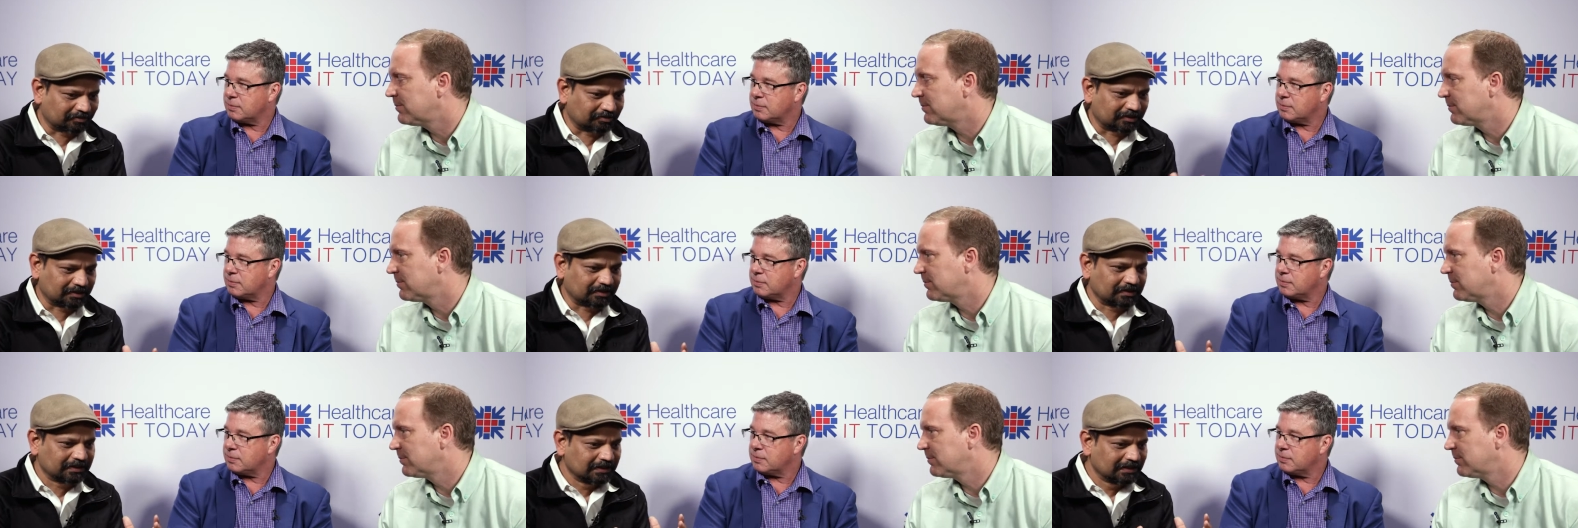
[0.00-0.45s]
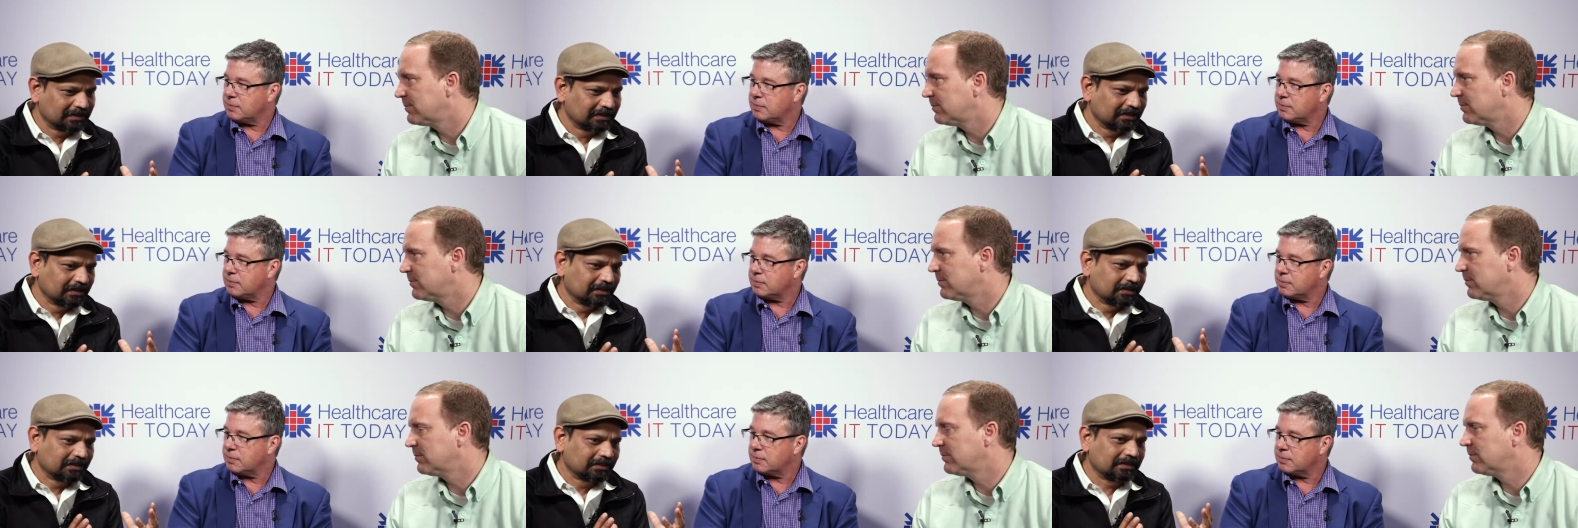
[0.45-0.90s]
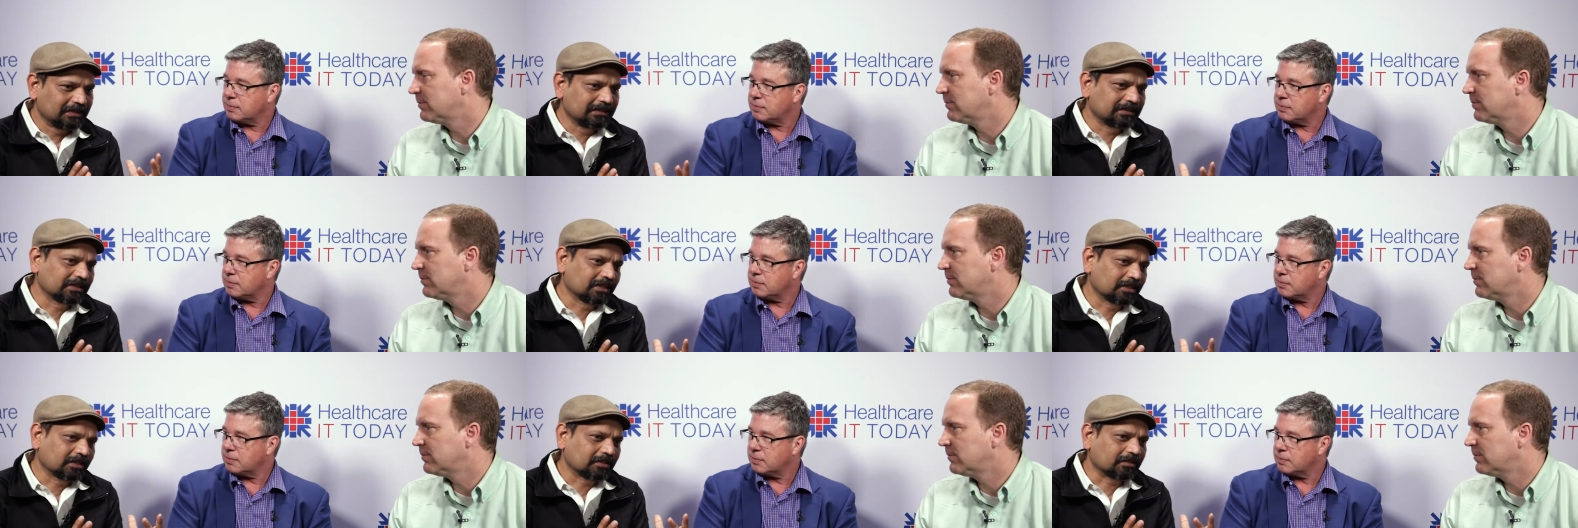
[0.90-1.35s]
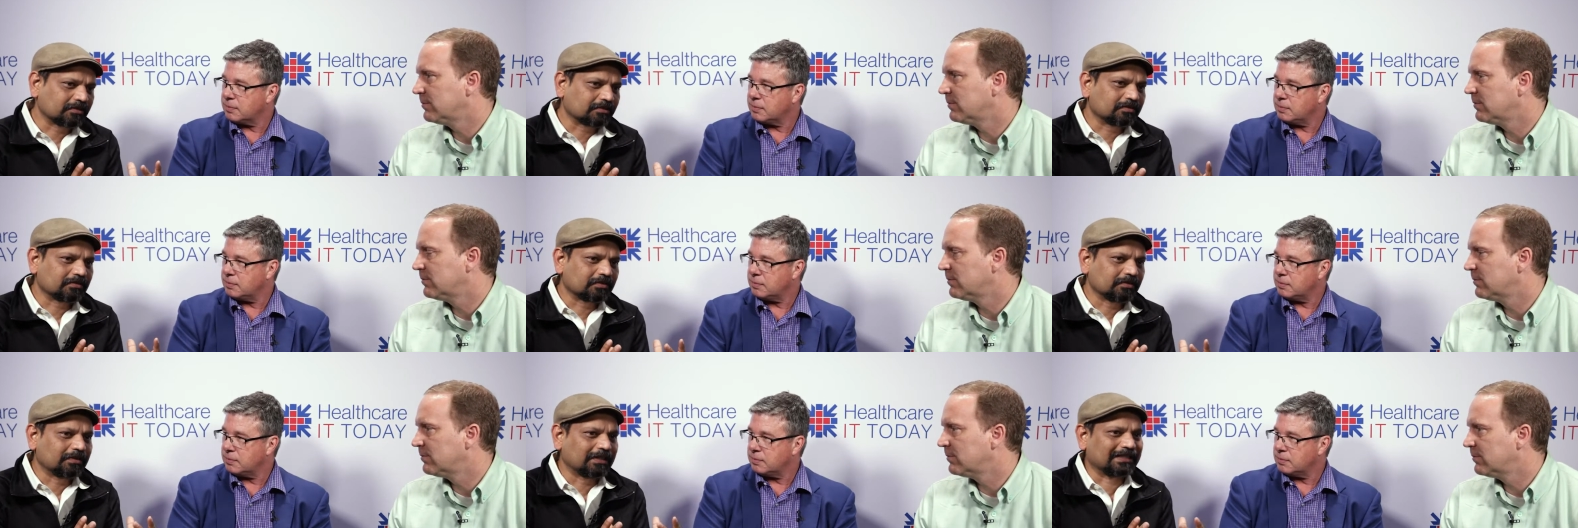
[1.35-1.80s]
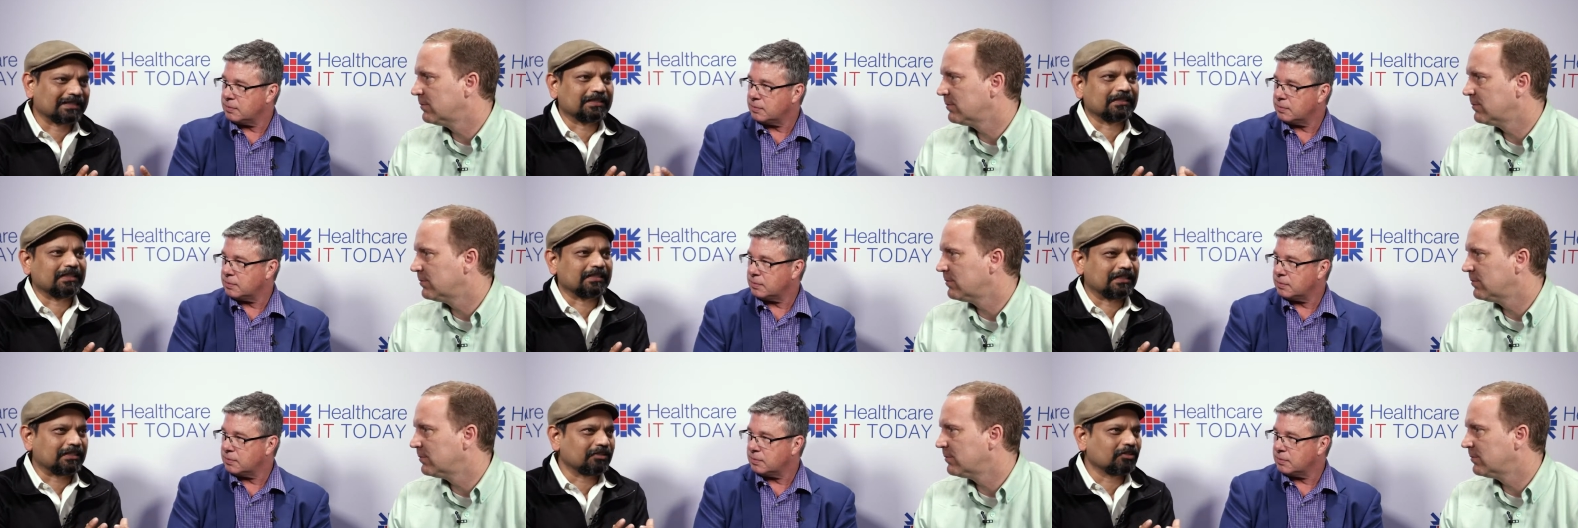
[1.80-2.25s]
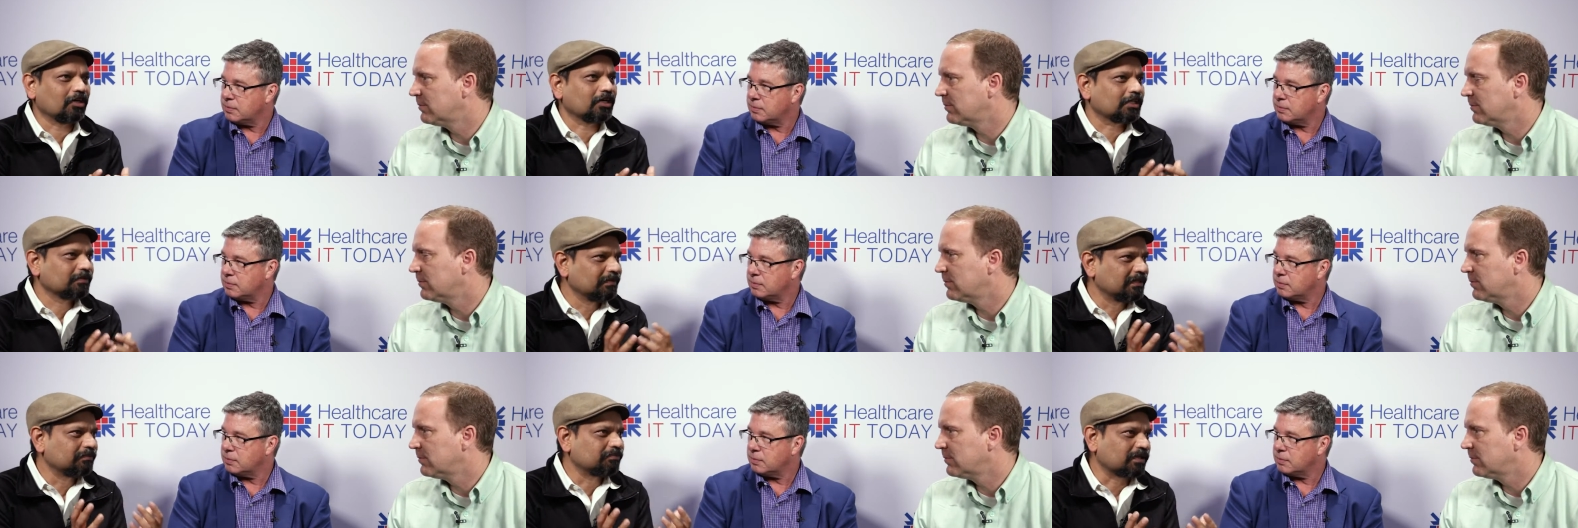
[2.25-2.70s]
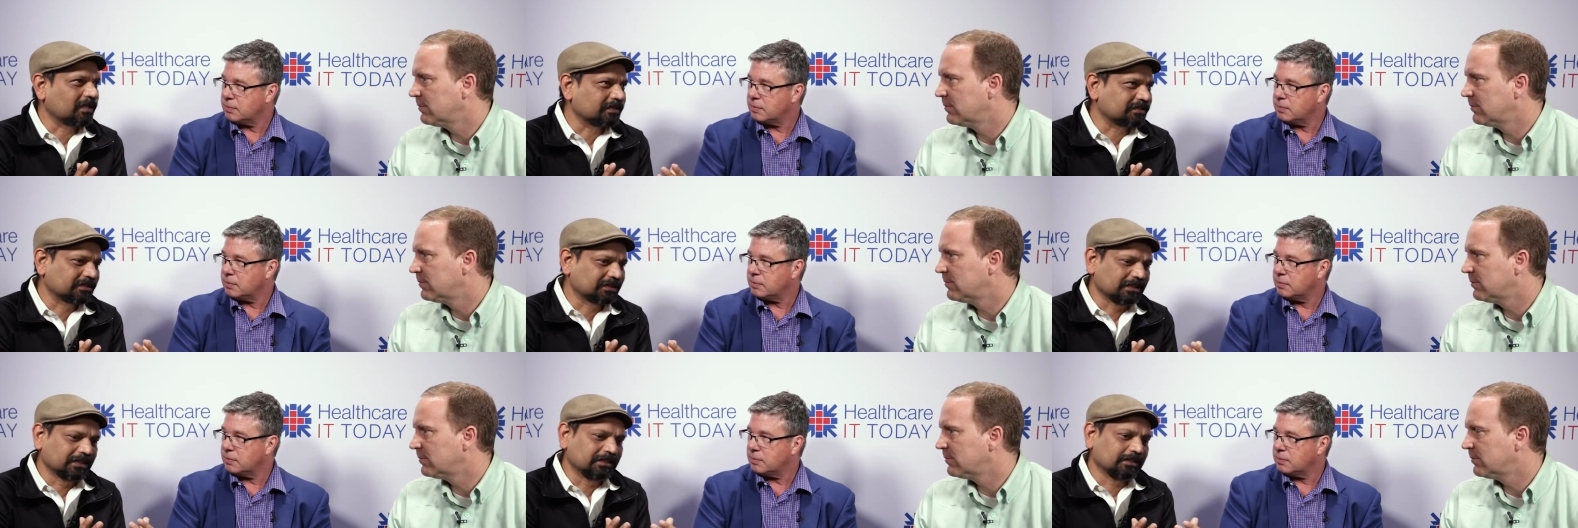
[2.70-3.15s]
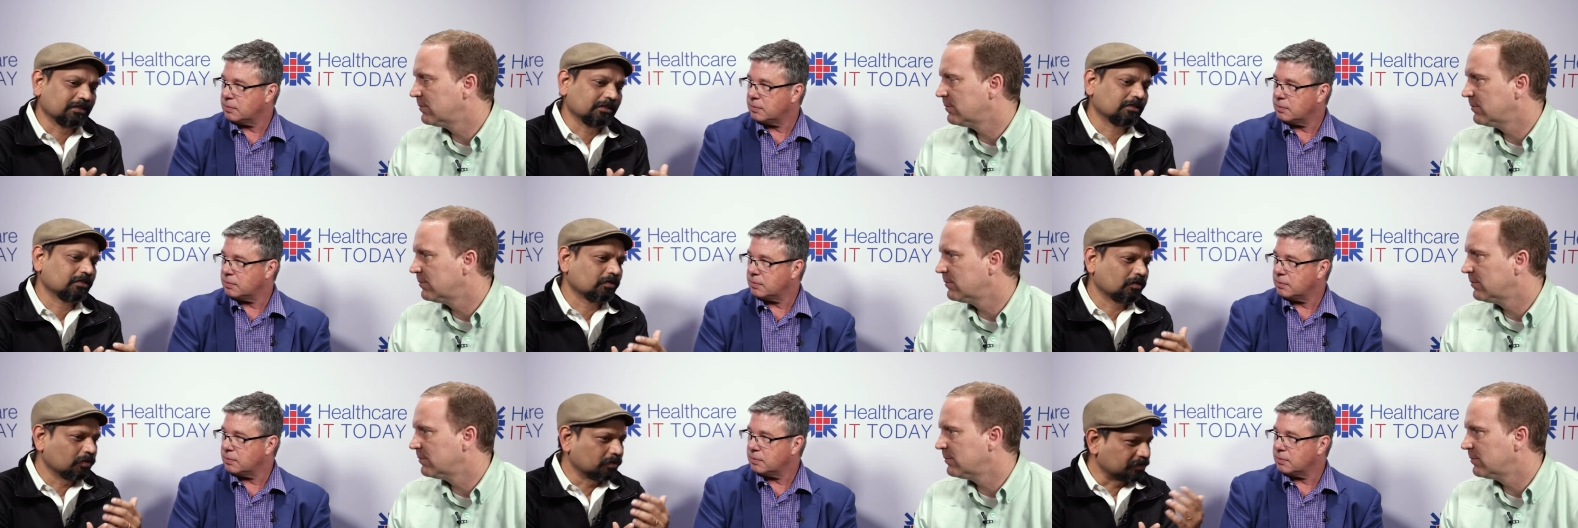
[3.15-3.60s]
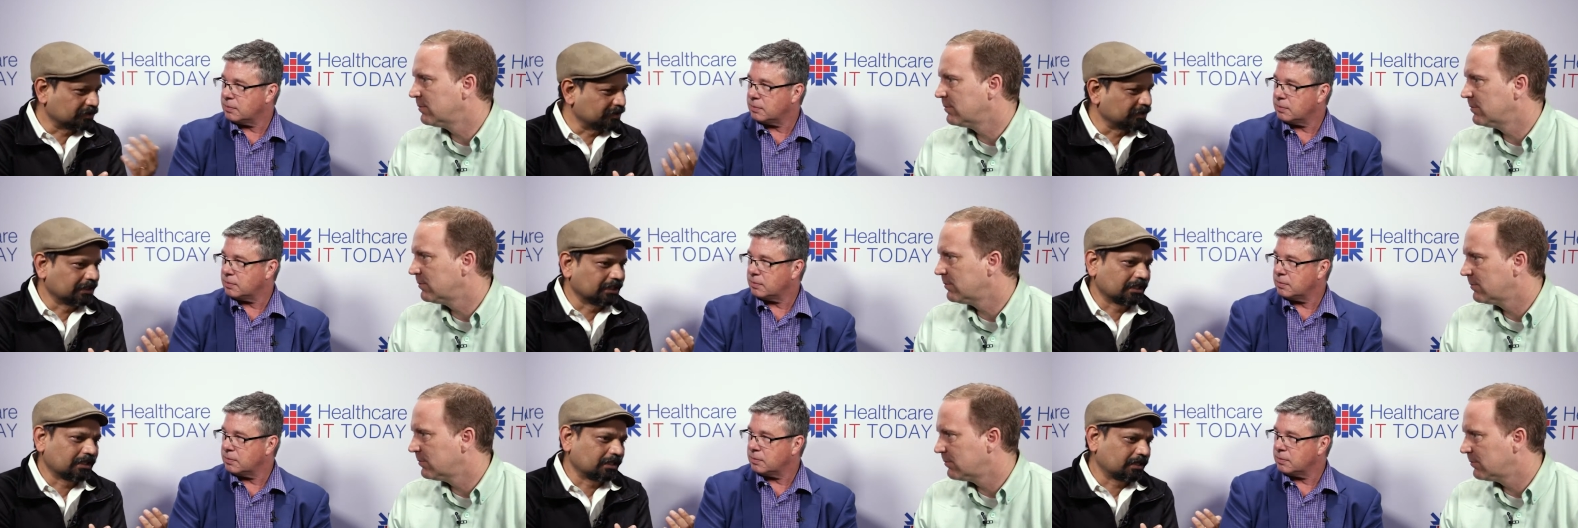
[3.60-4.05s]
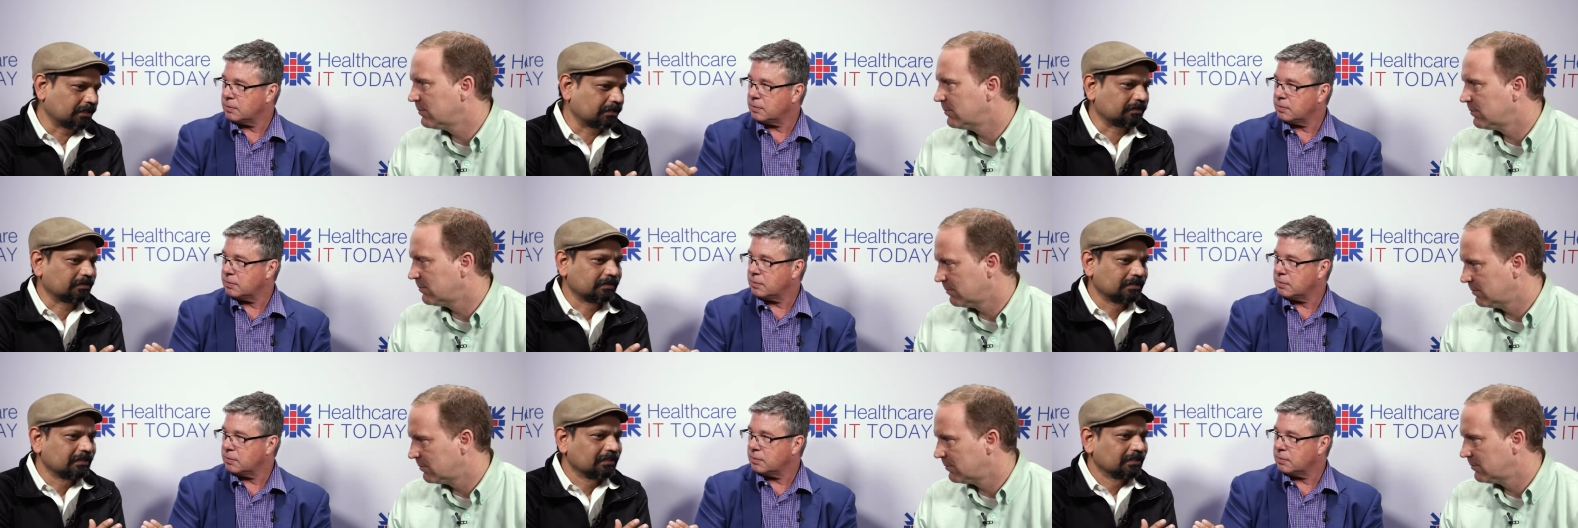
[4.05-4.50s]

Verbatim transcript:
Speaker 1: of it. These are like document processing, OCR,